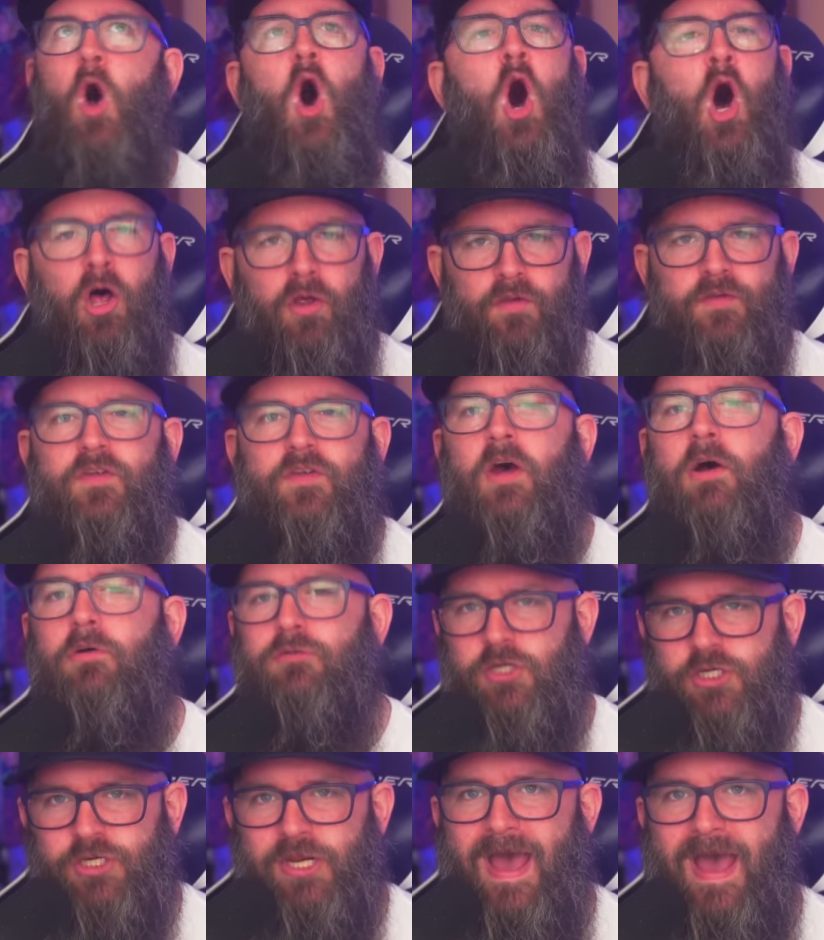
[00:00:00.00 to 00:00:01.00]
Also
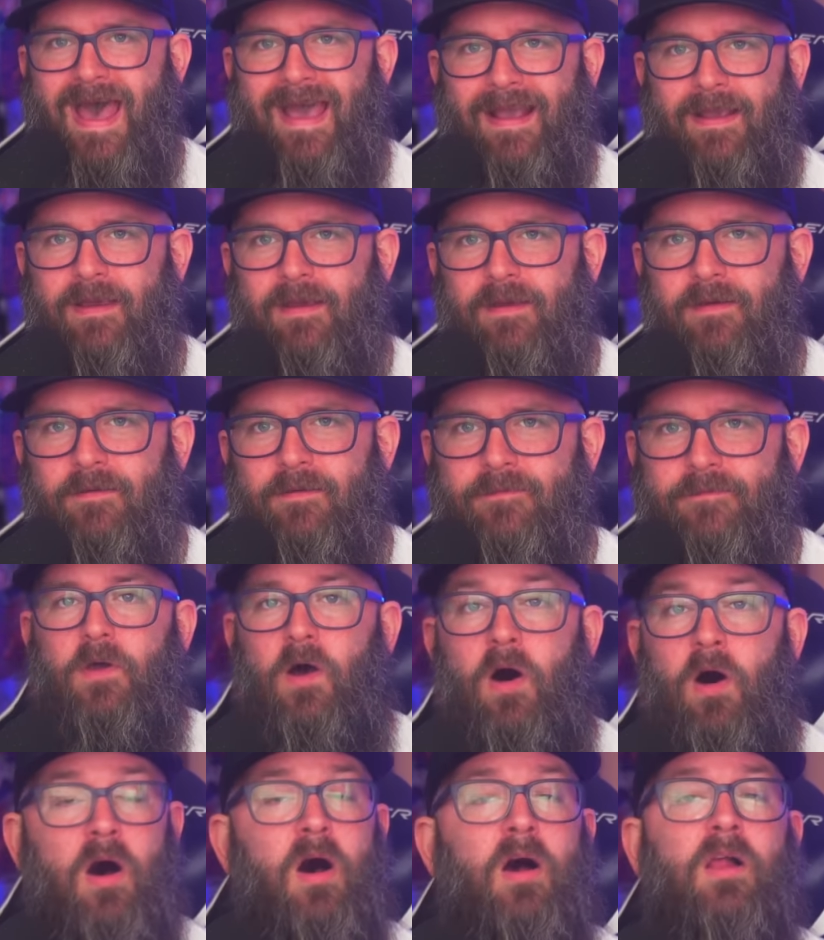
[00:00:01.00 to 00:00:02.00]
check.
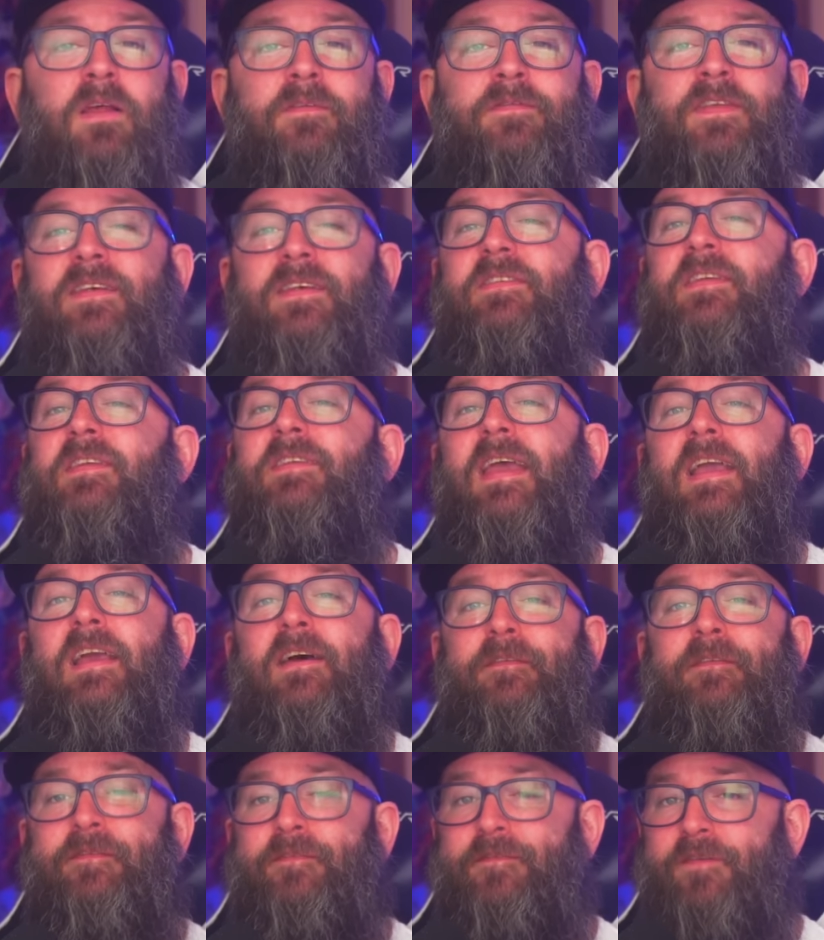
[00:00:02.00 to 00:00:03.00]
All of this to take
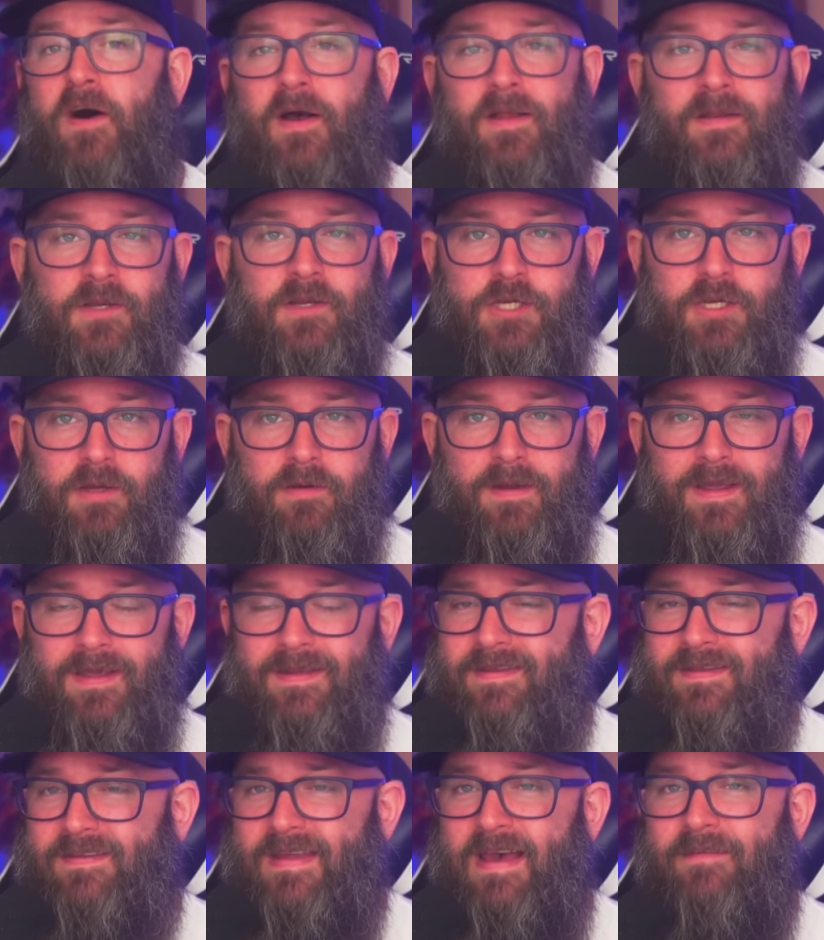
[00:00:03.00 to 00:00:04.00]
a fun shooting
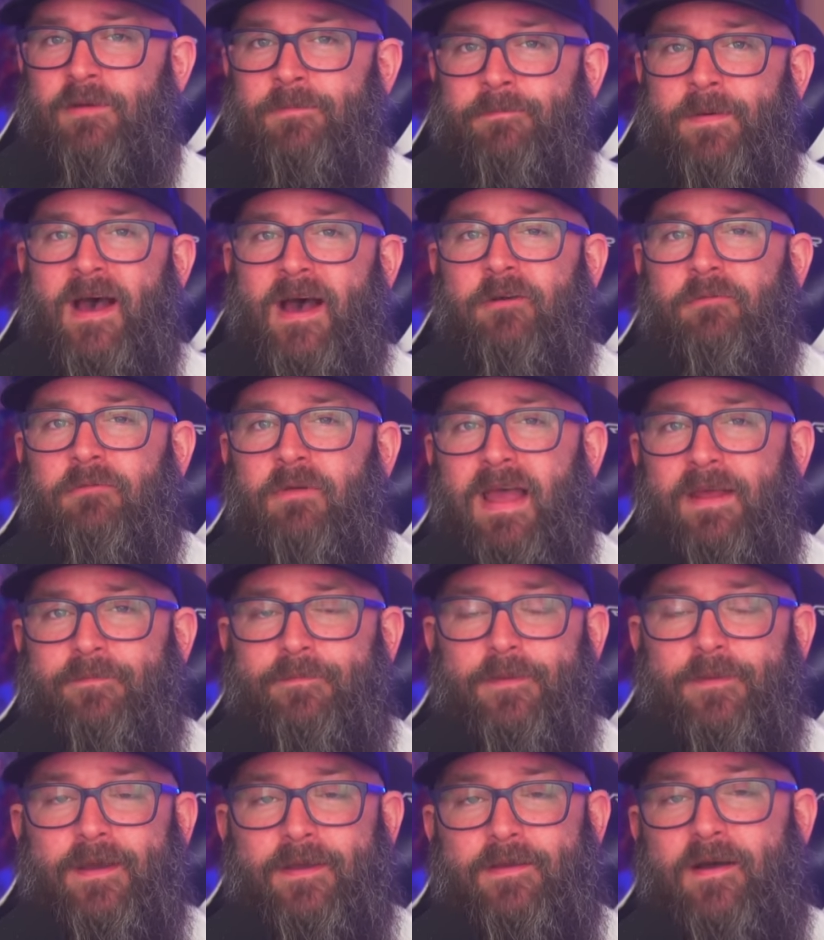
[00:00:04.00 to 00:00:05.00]
7-pound
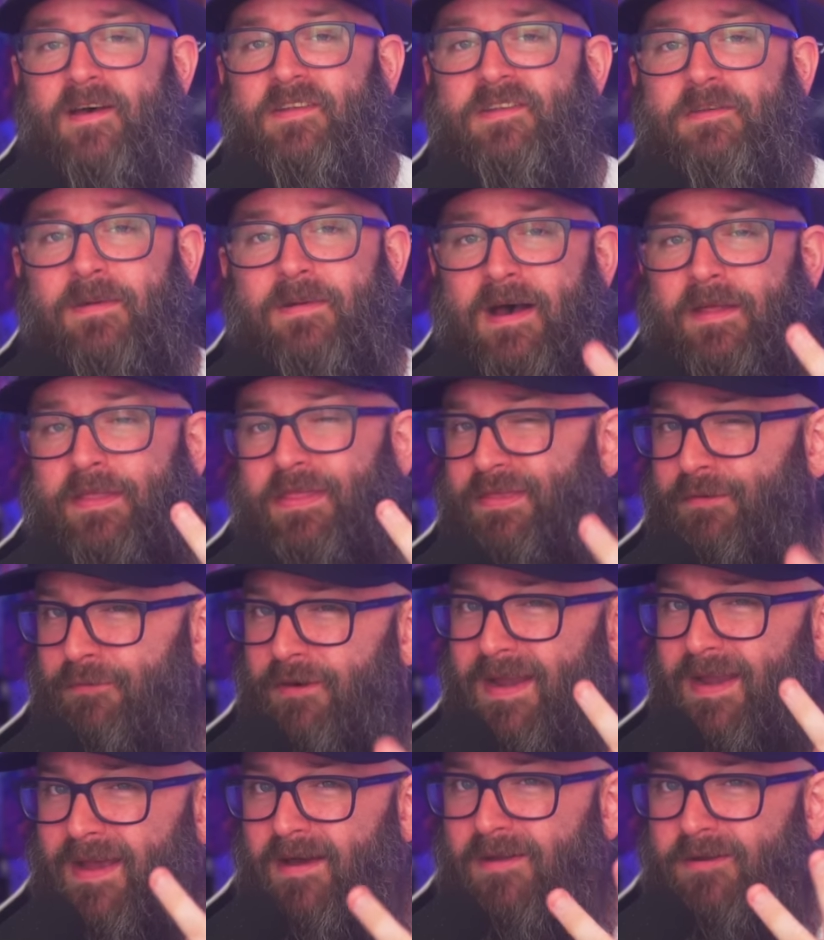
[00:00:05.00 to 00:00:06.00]
rifle that costs about
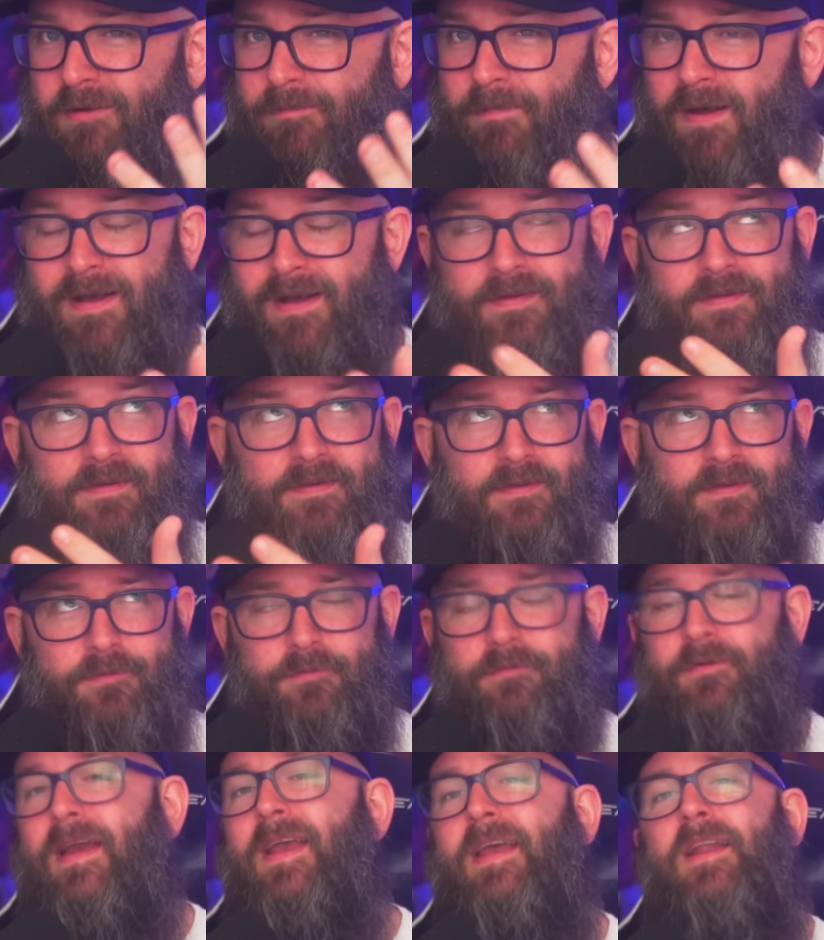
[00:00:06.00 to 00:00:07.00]
$300
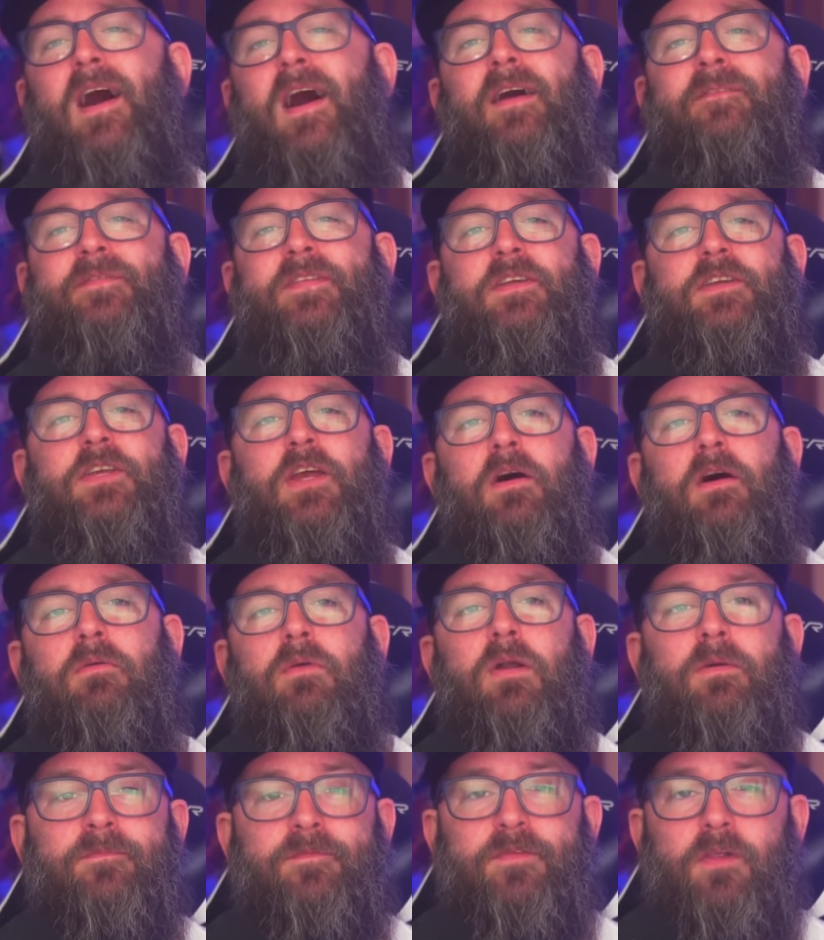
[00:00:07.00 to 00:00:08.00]
straight off the
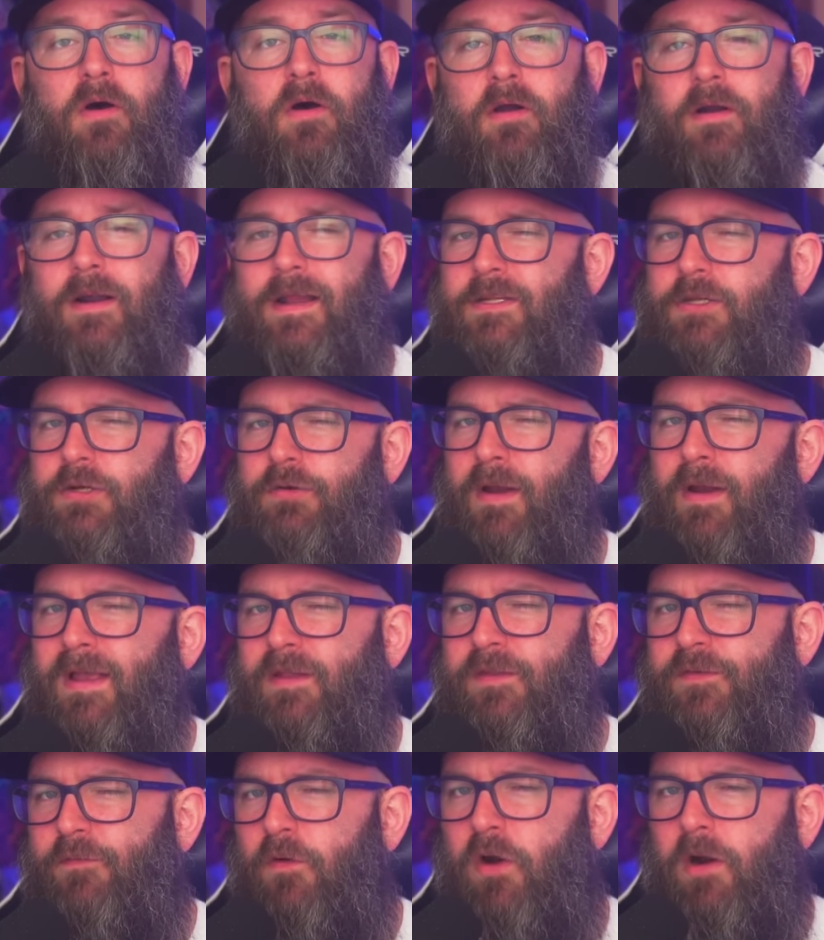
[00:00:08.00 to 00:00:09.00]
showroom floor and
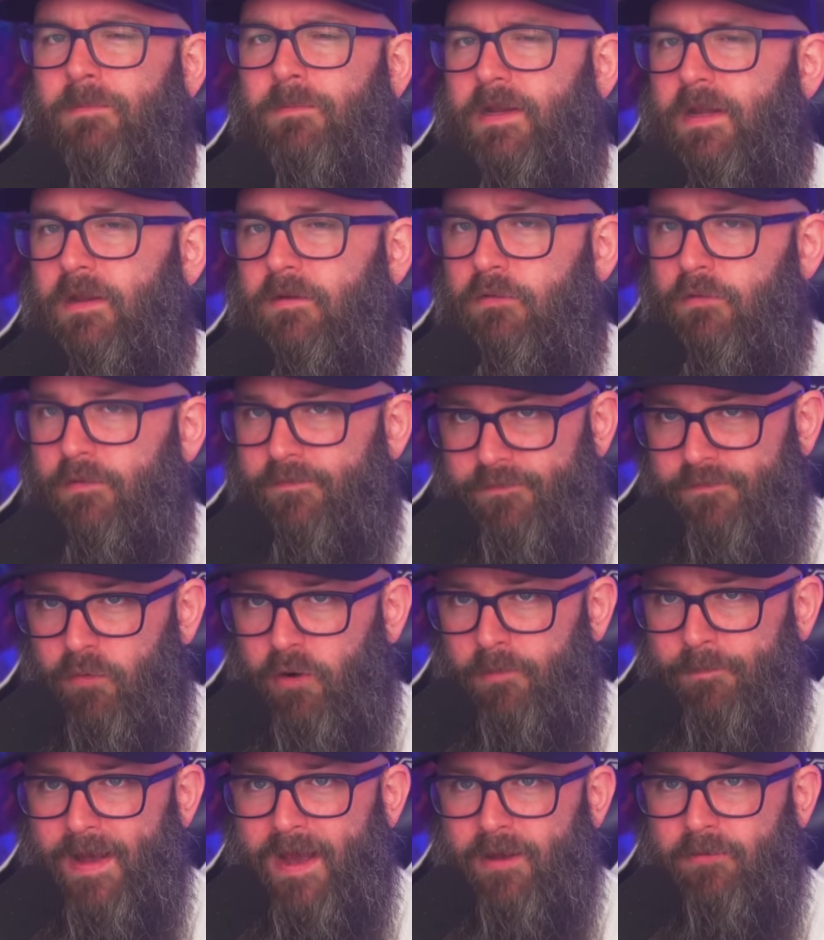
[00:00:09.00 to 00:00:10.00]
transform it into a
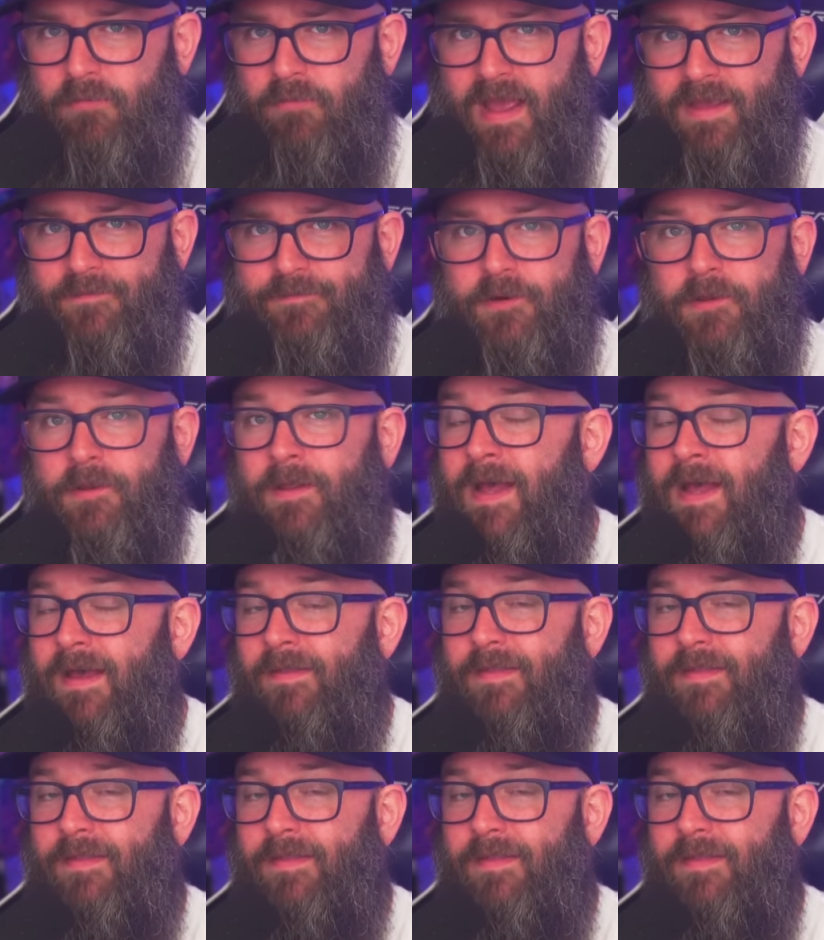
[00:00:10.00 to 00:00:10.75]
4-pound rifle